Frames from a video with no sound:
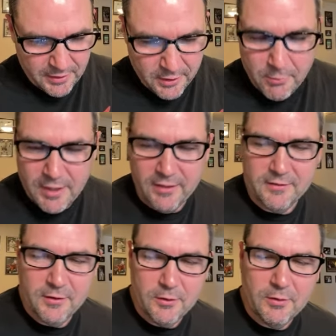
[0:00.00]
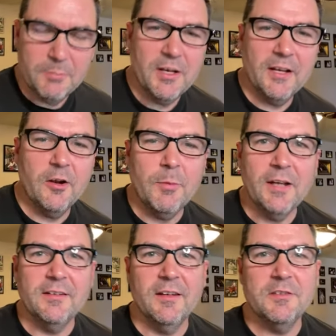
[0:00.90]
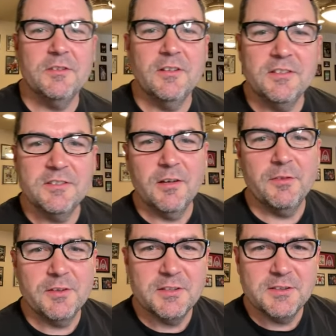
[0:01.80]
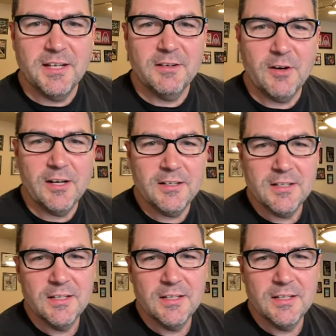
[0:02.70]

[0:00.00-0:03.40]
You know what I could do? I mean, I could go back to yesterday's stuff on this date, right?